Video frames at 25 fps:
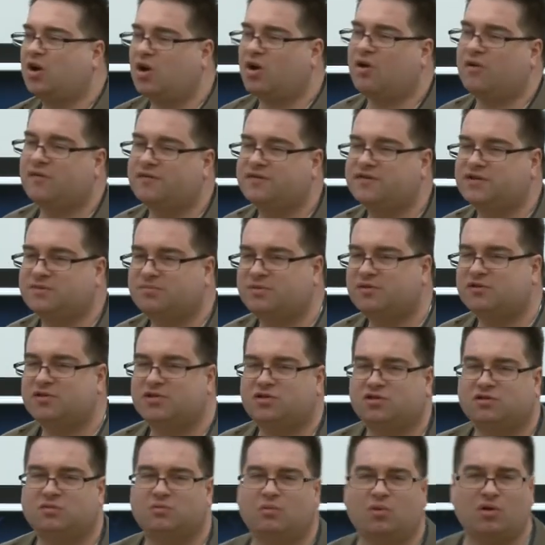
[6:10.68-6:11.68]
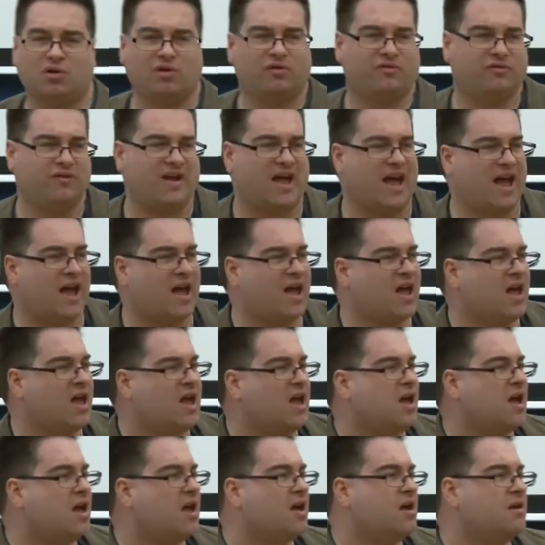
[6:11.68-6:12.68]
of spiritual warfare.
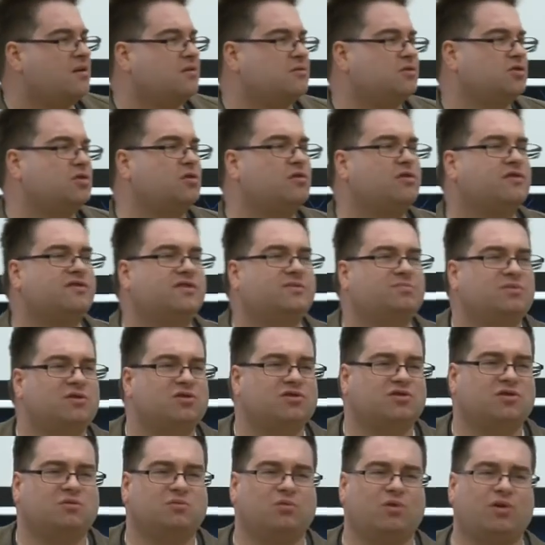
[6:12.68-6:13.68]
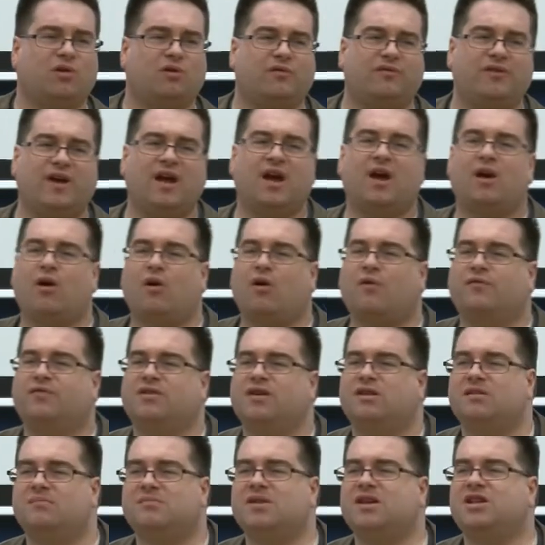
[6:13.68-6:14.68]
Talk of spiritual warfare
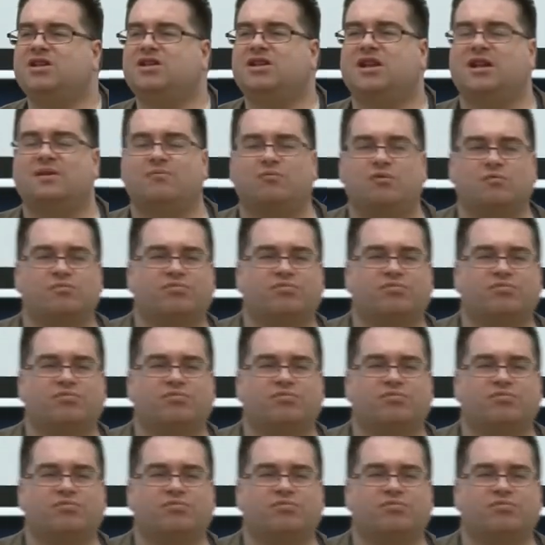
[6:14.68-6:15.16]
often immediately will